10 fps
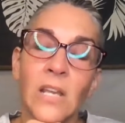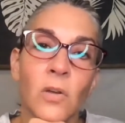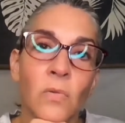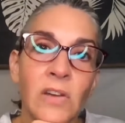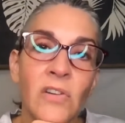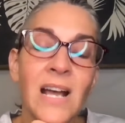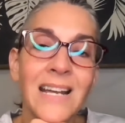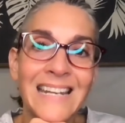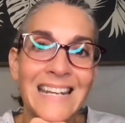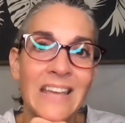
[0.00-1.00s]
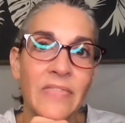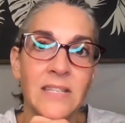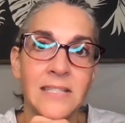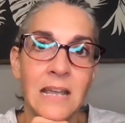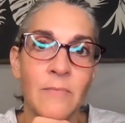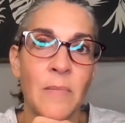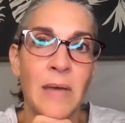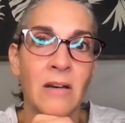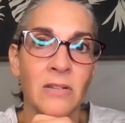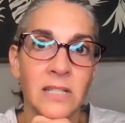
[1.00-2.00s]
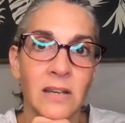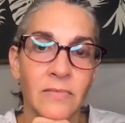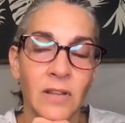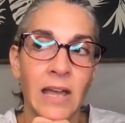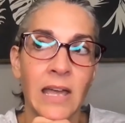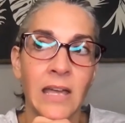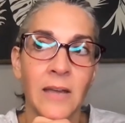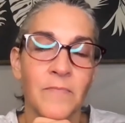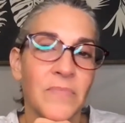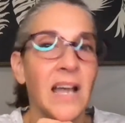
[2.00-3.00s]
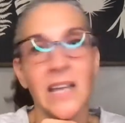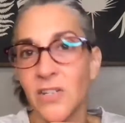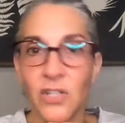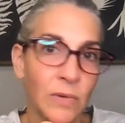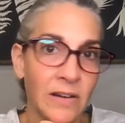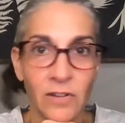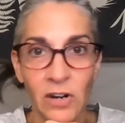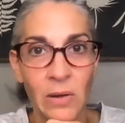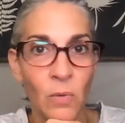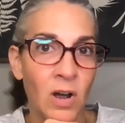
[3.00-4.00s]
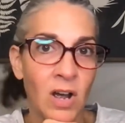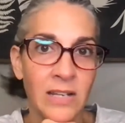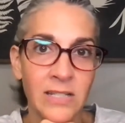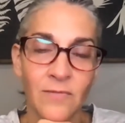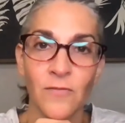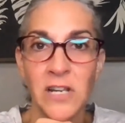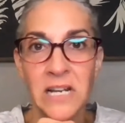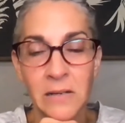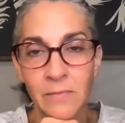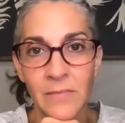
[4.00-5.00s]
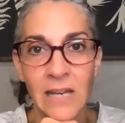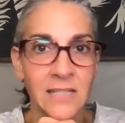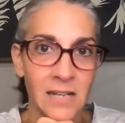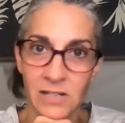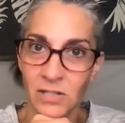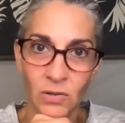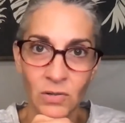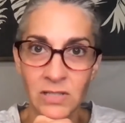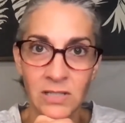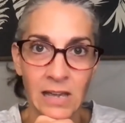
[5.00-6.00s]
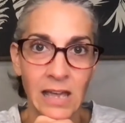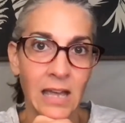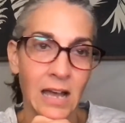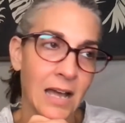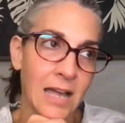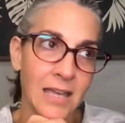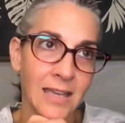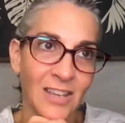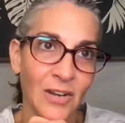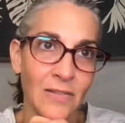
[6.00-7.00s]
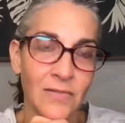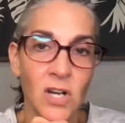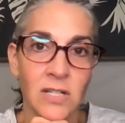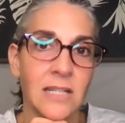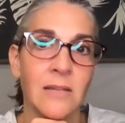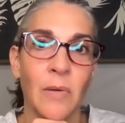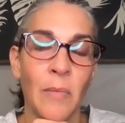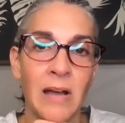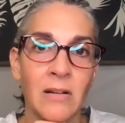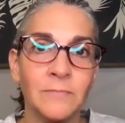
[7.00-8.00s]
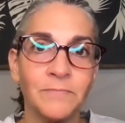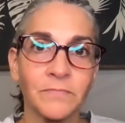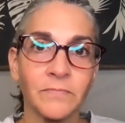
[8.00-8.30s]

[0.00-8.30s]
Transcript: they're not going to get the same amount of like, I can do whatever I want freedom as an adult. Like, I've talked to them about,